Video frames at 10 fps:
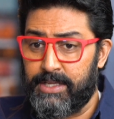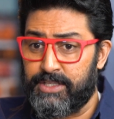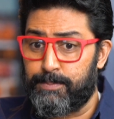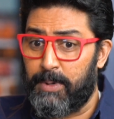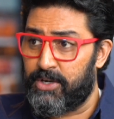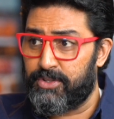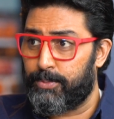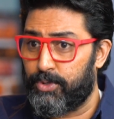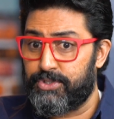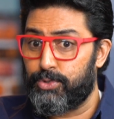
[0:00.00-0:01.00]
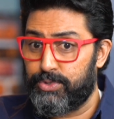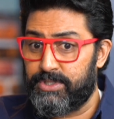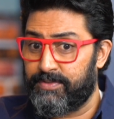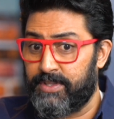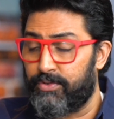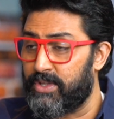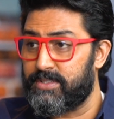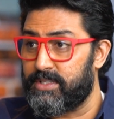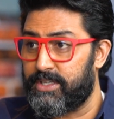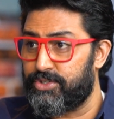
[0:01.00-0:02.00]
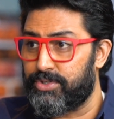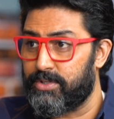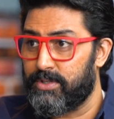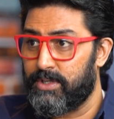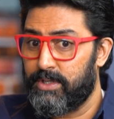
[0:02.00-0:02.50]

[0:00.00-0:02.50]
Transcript: And it's part of the process. Do stuff that runs the kitchen.